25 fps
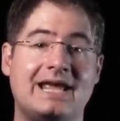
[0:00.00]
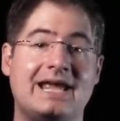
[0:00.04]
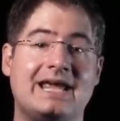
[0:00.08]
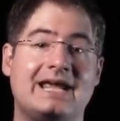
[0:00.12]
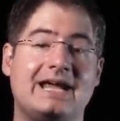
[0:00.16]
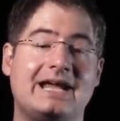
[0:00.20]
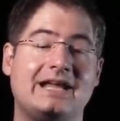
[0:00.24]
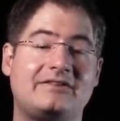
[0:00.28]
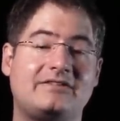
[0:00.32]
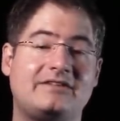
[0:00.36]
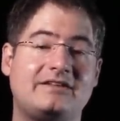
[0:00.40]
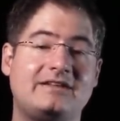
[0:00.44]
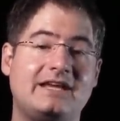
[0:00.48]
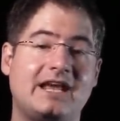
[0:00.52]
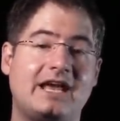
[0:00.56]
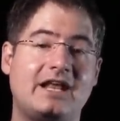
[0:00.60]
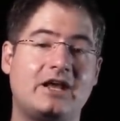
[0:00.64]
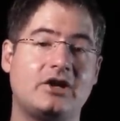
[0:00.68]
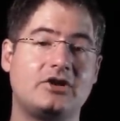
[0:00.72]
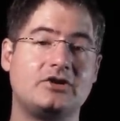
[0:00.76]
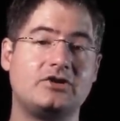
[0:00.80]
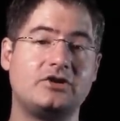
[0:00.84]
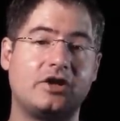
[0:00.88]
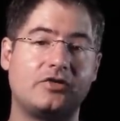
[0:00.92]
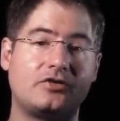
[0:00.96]
It's yet
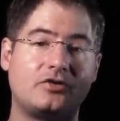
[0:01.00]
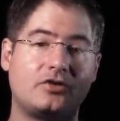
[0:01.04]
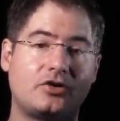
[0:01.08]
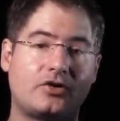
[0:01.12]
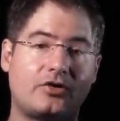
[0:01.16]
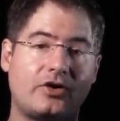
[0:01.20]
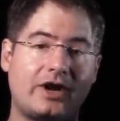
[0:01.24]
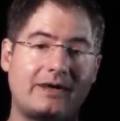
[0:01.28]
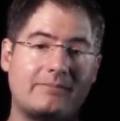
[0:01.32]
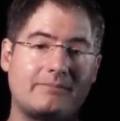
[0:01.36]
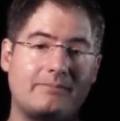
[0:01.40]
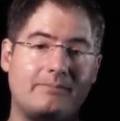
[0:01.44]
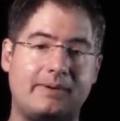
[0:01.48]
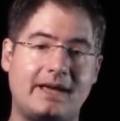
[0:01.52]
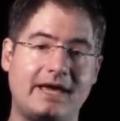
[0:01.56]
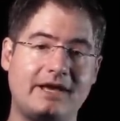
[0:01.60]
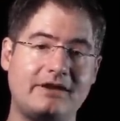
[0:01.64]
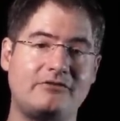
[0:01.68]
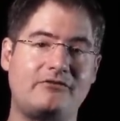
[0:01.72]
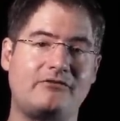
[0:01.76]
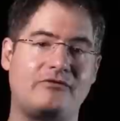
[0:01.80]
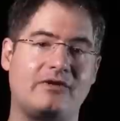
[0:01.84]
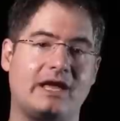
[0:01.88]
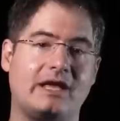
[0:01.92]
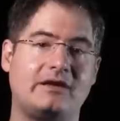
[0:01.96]
another great
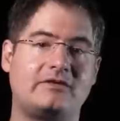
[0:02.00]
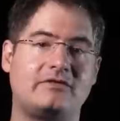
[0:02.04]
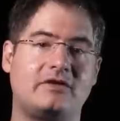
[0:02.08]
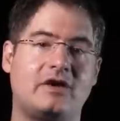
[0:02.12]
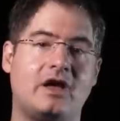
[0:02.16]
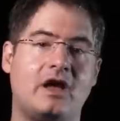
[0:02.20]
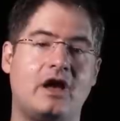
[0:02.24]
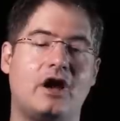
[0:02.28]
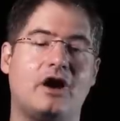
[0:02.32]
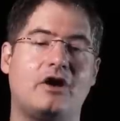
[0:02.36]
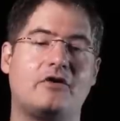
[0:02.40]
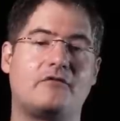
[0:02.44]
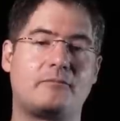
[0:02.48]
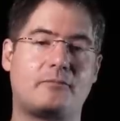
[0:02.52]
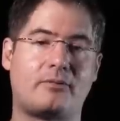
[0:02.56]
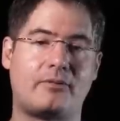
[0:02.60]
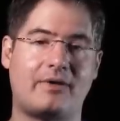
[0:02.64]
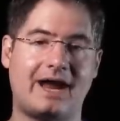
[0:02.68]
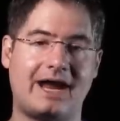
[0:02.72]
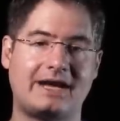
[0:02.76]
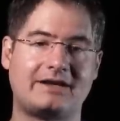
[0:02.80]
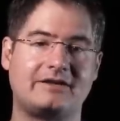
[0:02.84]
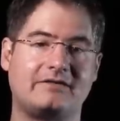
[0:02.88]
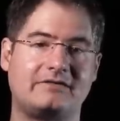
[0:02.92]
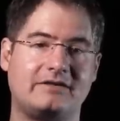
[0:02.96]
benefit of
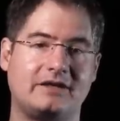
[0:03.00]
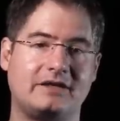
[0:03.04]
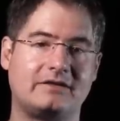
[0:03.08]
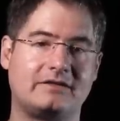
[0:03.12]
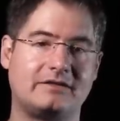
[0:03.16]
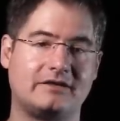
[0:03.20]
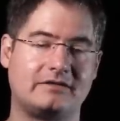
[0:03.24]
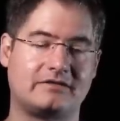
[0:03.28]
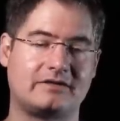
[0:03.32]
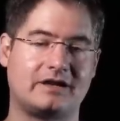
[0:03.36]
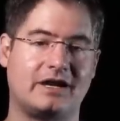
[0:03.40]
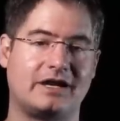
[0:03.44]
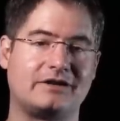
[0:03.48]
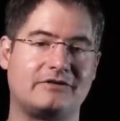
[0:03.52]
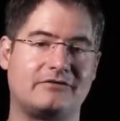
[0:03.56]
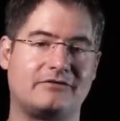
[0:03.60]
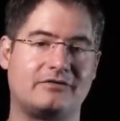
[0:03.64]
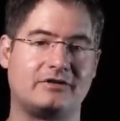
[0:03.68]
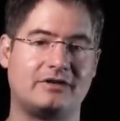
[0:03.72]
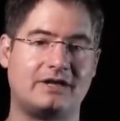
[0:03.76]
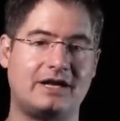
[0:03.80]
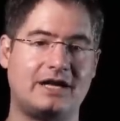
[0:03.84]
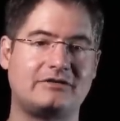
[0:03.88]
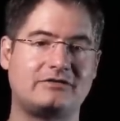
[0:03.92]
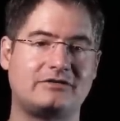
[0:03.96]
practicing this kind of
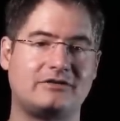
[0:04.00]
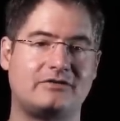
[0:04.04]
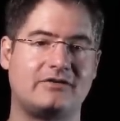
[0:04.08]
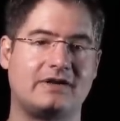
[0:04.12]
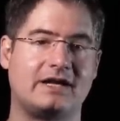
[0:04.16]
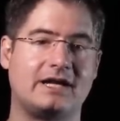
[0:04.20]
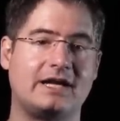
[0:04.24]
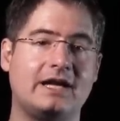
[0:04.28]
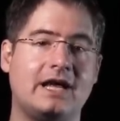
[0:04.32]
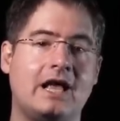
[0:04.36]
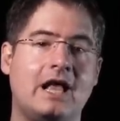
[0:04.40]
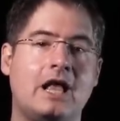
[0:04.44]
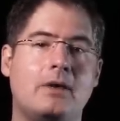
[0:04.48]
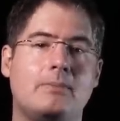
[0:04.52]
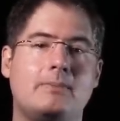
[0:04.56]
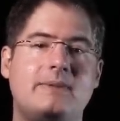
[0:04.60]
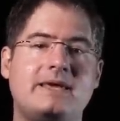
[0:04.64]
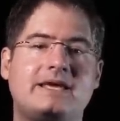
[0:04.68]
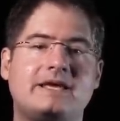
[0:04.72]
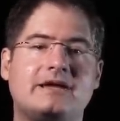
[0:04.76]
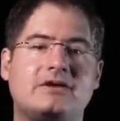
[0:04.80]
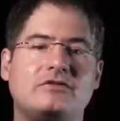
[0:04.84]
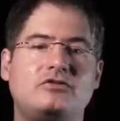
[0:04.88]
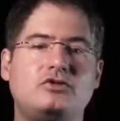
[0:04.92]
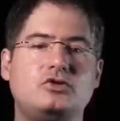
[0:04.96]
philosophy
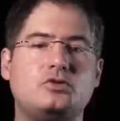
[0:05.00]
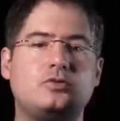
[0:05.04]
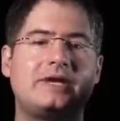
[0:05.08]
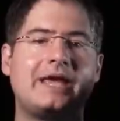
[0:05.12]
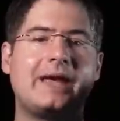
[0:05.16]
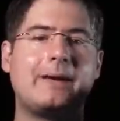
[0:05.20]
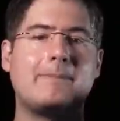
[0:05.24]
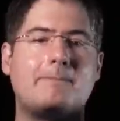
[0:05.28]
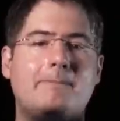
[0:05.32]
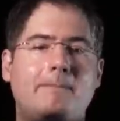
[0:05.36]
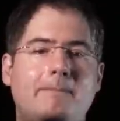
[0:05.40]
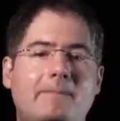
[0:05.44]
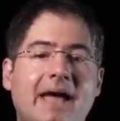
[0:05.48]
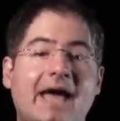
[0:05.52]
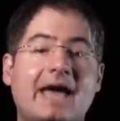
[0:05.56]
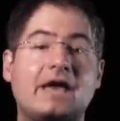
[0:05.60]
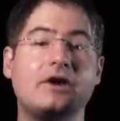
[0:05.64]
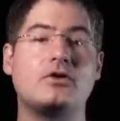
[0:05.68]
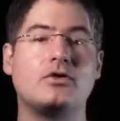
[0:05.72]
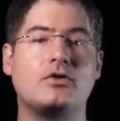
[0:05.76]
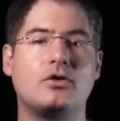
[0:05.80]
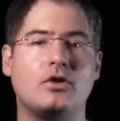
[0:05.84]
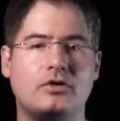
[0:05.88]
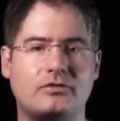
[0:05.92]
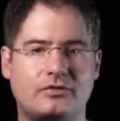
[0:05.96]
because you get
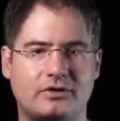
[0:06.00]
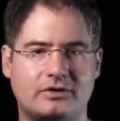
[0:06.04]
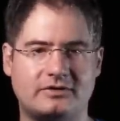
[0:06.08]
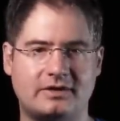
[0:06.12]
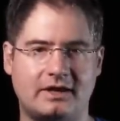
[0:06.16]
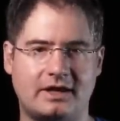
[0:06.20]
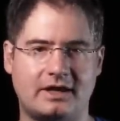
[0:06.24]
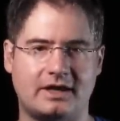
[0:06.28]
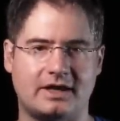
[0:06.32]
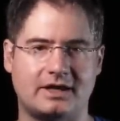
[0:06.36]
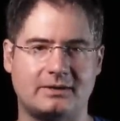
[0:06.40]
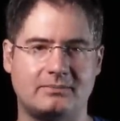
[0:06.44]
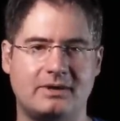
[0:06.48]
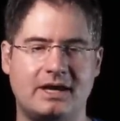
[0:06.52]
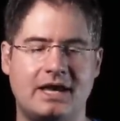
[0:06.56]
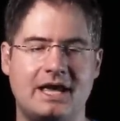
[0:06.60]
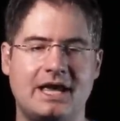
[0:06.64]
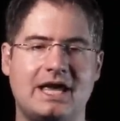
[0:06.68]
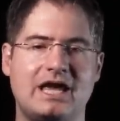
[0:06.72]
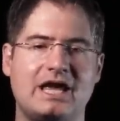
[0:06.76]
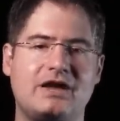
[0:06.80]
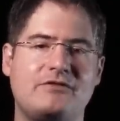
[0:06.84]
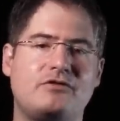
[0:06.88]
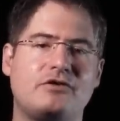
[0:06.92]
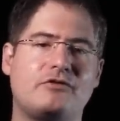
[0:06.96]
better over time.
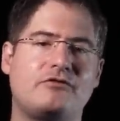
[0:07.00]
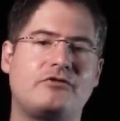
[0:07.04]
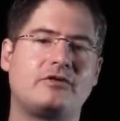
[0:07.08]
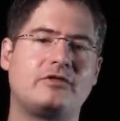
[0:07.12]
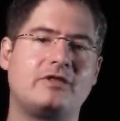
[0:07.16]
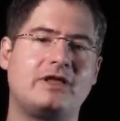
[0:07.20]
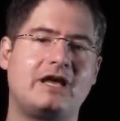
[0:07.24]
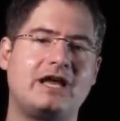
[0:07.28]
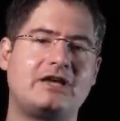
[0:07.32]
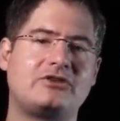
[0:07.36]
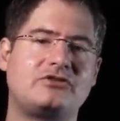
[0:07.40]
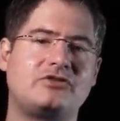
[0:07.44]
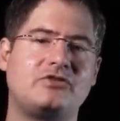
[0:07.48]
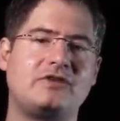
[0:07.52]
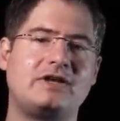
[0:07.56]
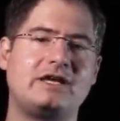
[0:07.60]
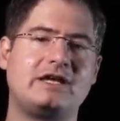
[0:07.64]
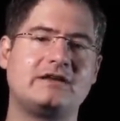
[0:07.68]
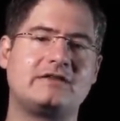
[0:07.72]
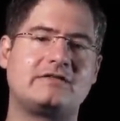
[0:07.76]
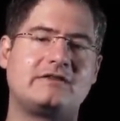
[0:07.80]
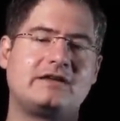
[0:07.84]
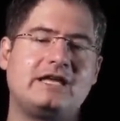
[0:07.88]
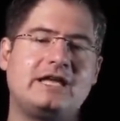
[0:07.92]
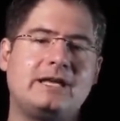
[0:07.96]
If your philosophy
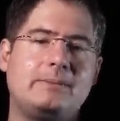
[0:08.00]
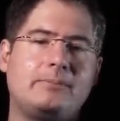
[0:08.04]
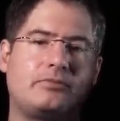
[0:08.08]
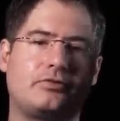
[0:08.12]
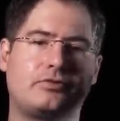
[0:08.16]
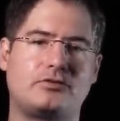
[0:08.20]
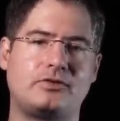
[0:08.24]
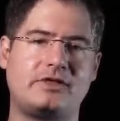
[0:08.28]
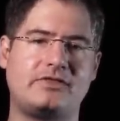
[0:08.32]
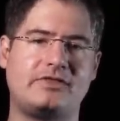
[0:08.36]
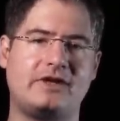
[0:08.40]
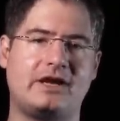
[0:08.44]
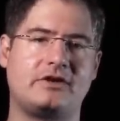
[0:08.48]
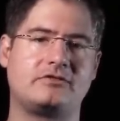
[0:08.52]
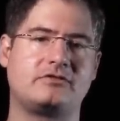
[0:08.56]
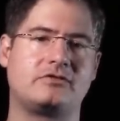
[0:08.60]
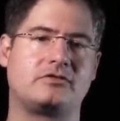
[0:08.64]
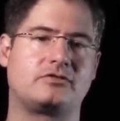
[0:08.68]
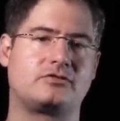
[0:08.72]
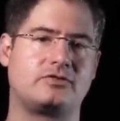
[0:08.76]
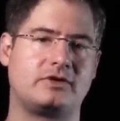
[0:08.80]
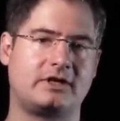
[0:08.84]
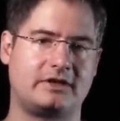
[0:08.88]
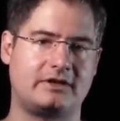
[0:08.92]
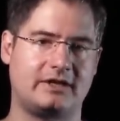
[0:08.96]
is heap 3,000
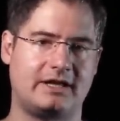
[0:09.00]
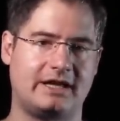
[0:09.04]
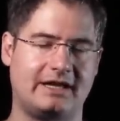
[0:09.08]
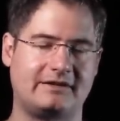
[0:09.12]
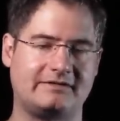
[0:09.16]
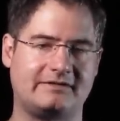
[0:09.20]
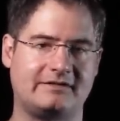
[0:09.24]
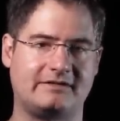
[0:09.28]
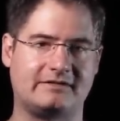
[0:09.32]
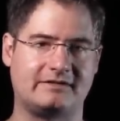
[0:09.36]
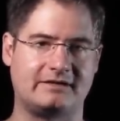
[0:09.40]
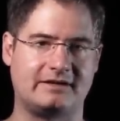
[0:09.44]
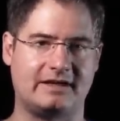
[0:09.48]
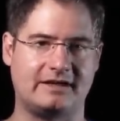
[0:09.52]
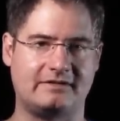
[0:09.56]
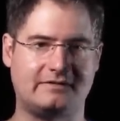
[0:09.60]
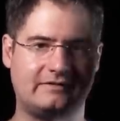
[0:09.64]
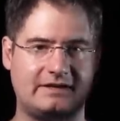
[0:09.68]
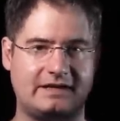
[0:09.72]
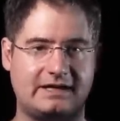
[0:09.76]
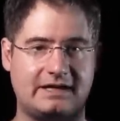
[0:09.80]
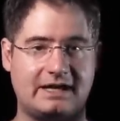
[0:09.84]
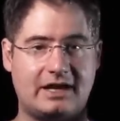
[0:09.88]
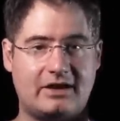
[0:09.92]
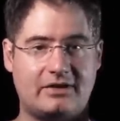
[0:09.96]
string classes and
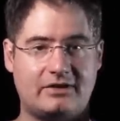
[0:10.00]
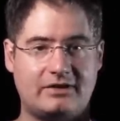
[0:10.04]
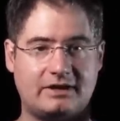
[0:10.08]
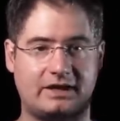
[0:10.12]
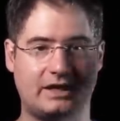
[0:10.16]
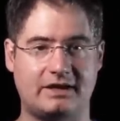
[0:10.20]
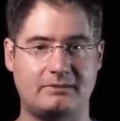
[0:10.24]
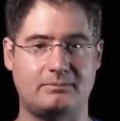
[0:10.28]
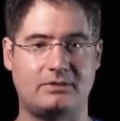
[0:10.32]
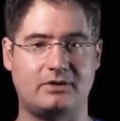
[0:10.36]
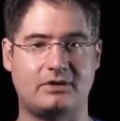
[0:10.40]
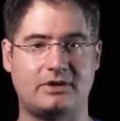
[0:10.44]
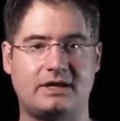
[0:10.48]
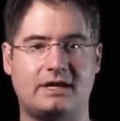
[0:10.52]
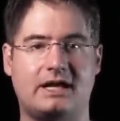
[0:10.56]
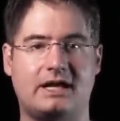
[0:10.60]
STL and 8 million